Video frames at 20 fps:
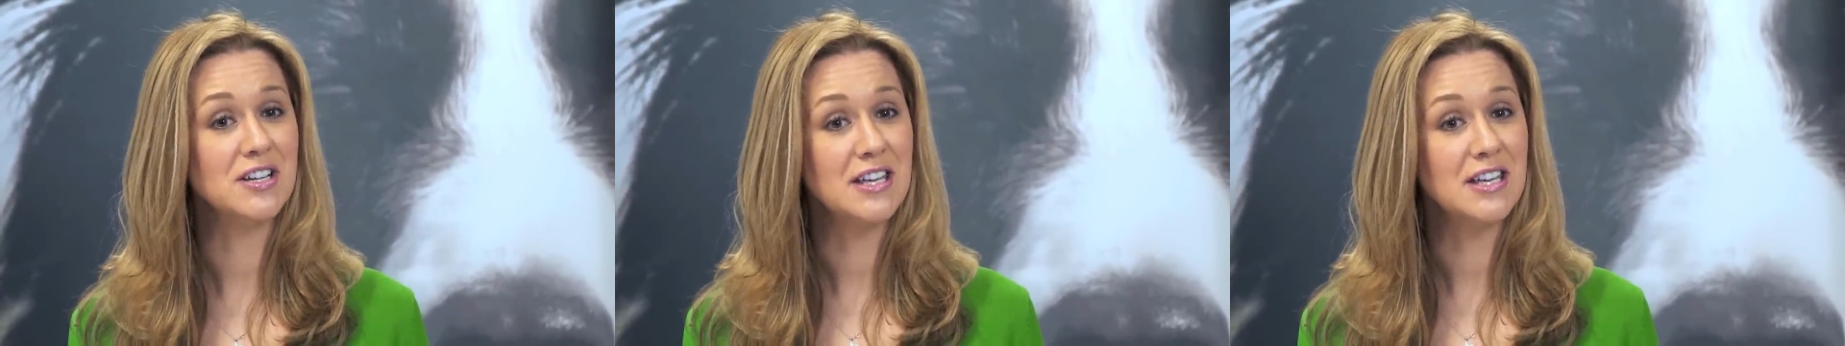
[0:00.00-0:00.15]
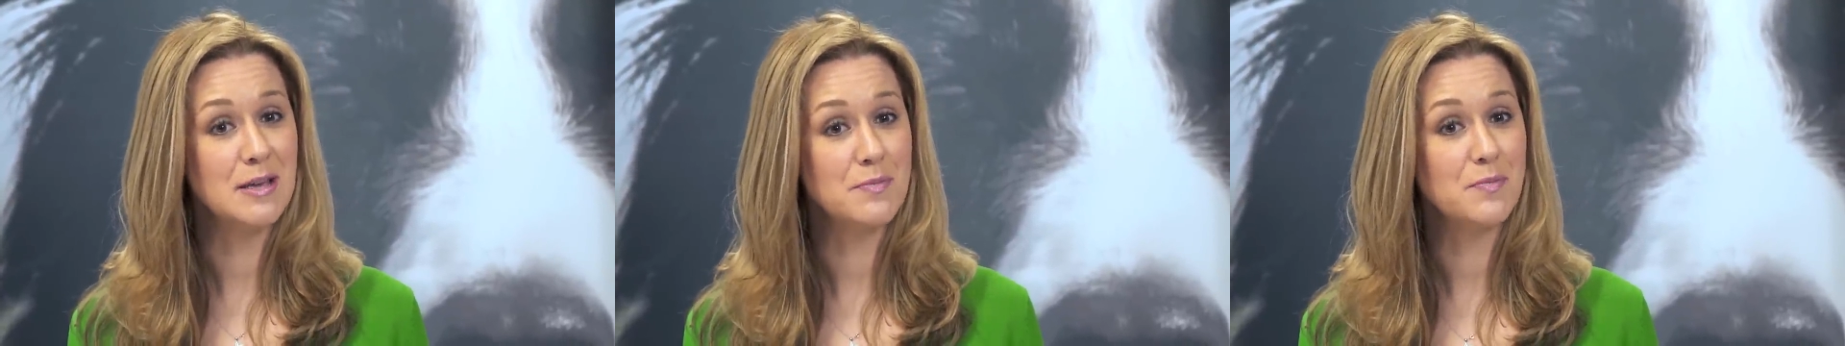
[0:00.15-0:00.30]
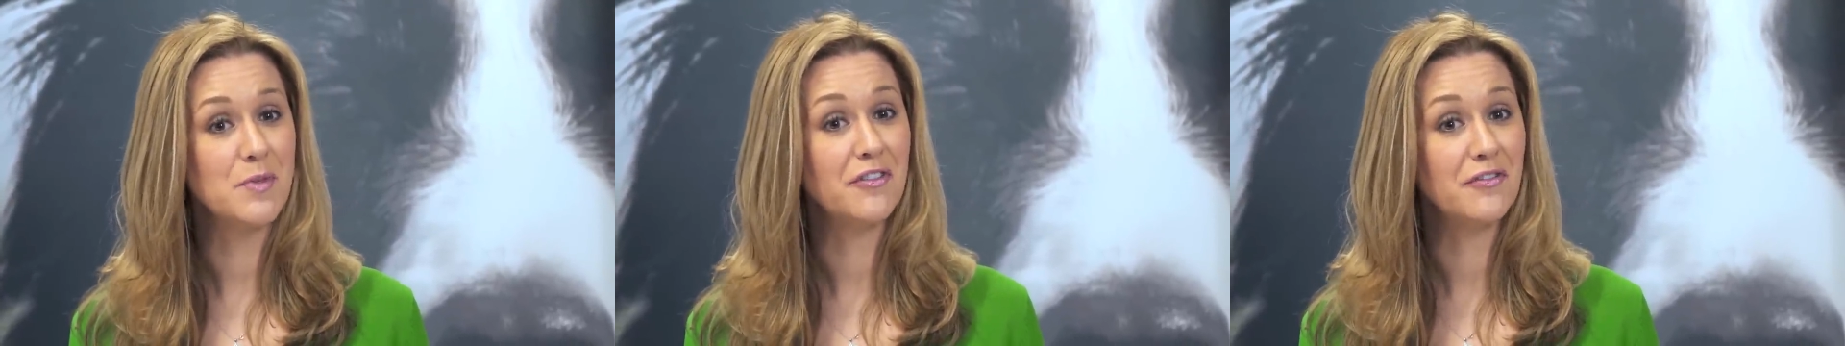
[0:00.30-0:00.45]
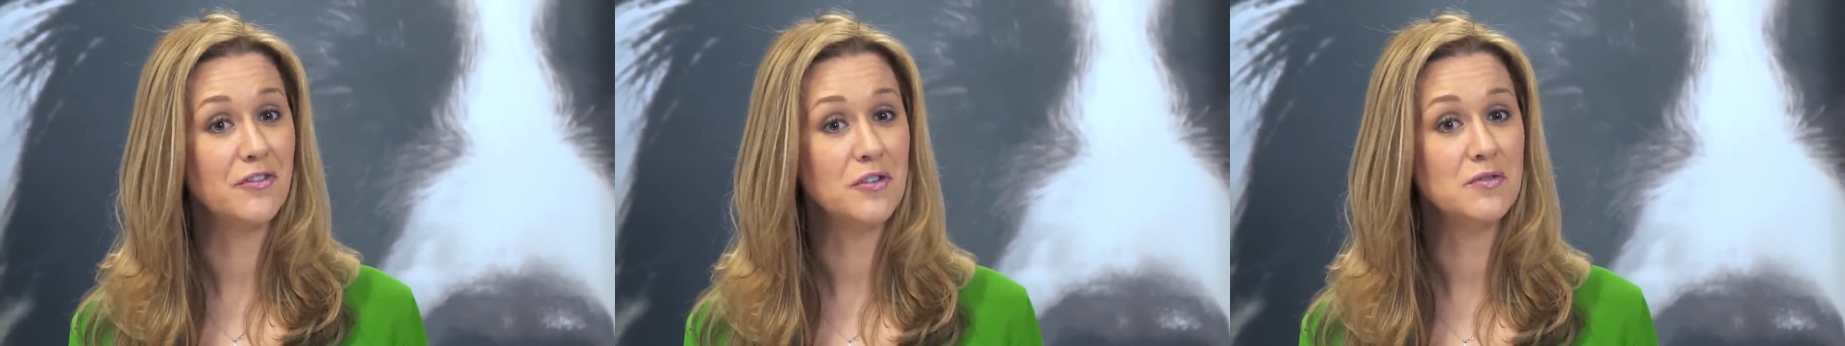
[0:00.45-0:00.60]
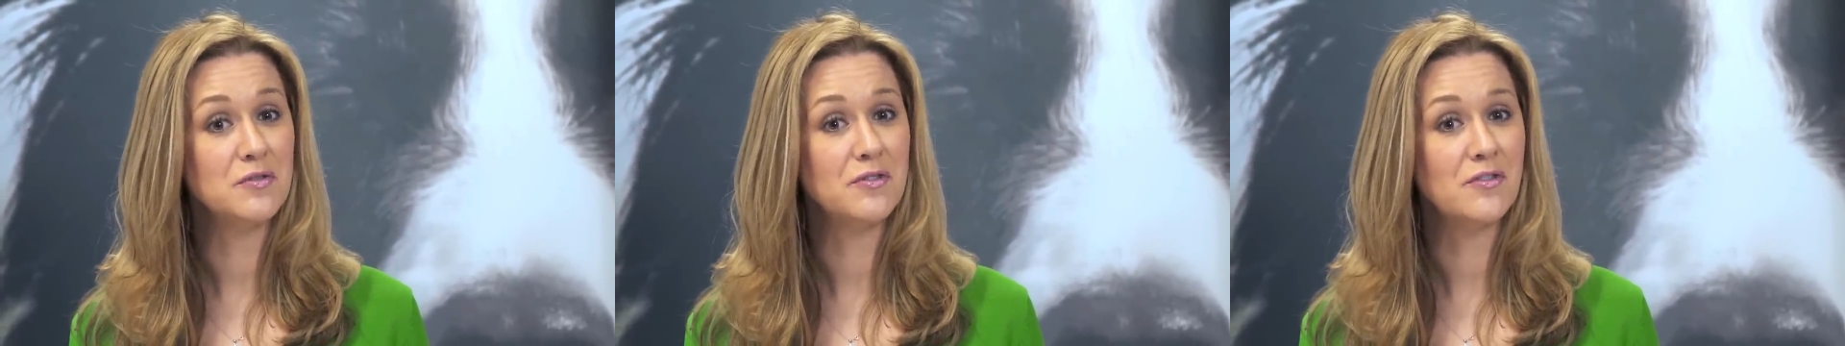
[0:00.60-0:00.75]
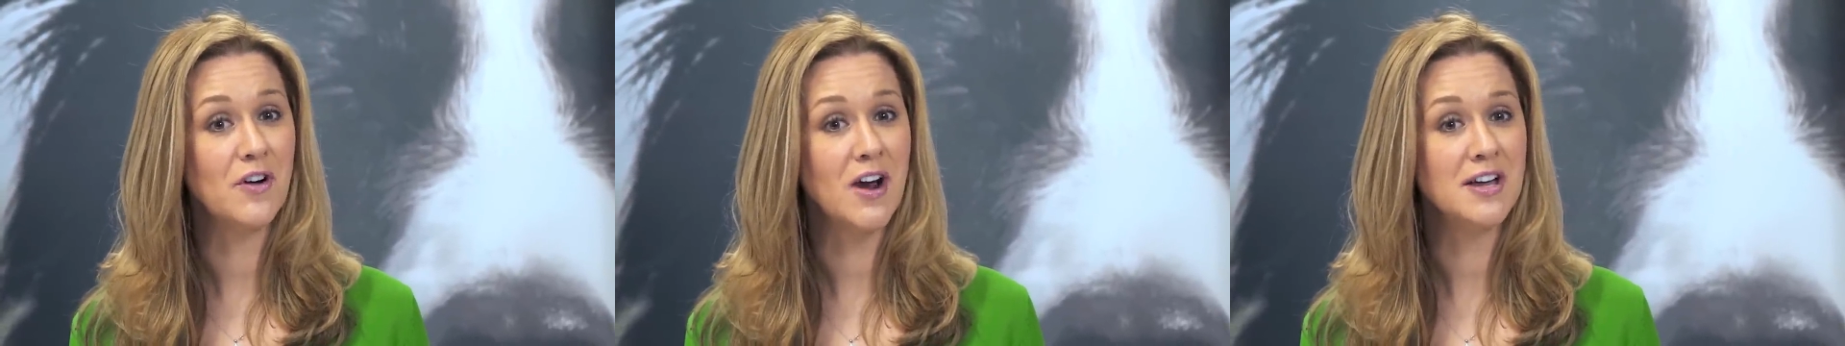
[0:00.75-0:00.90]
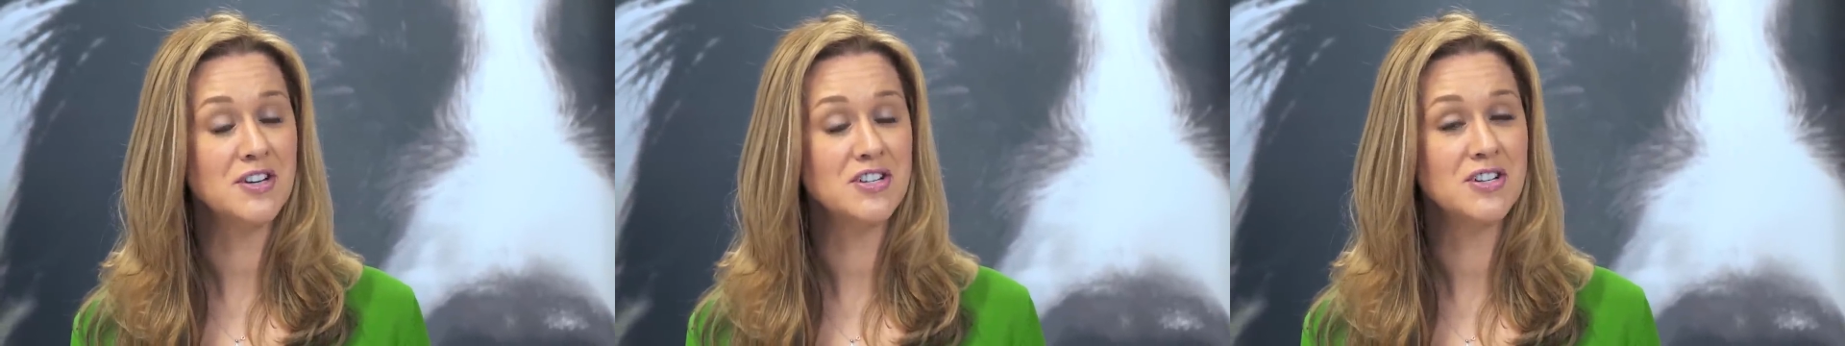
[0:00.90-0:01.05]
to keep the food
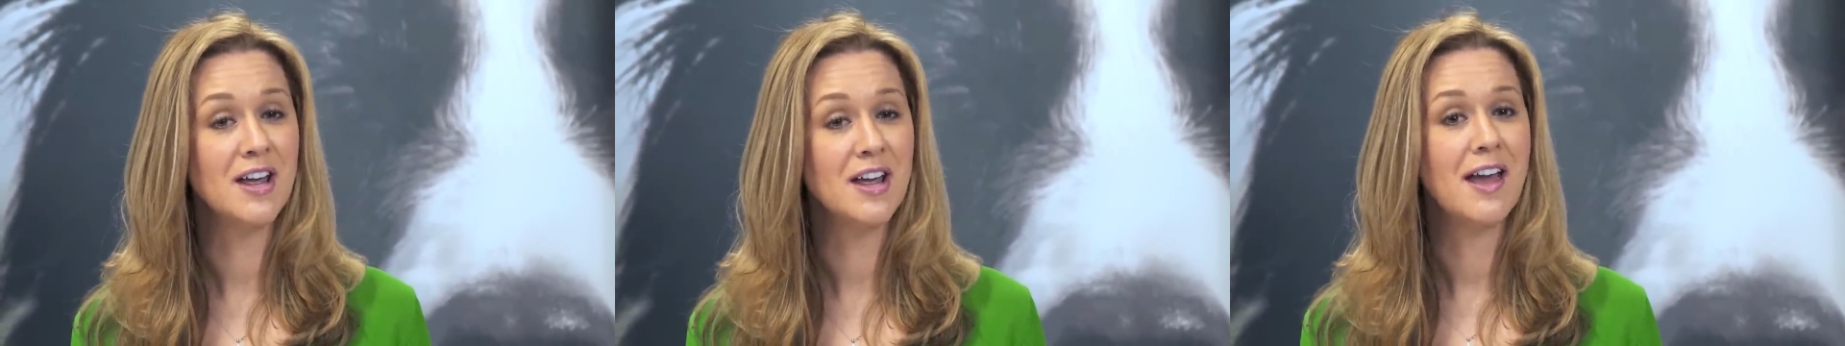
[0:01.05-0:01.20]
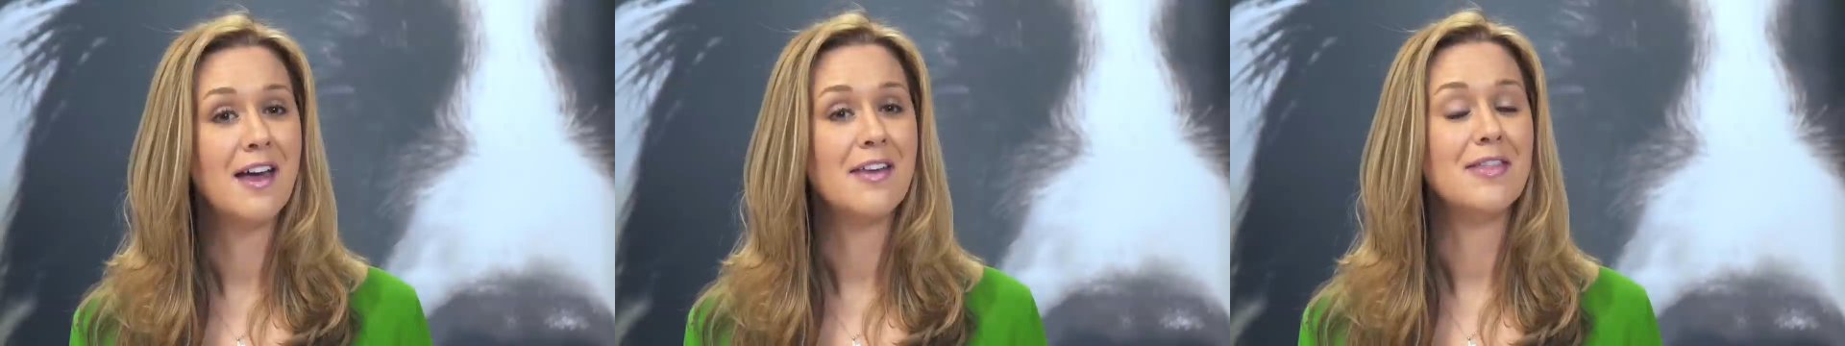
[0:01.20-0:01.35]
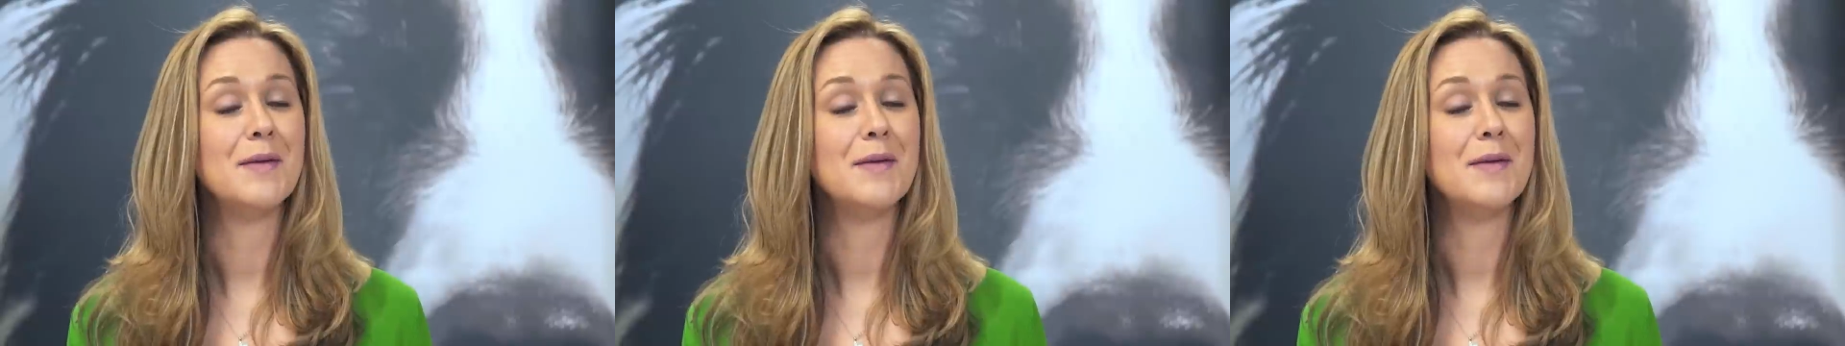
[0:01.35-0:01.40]
fresh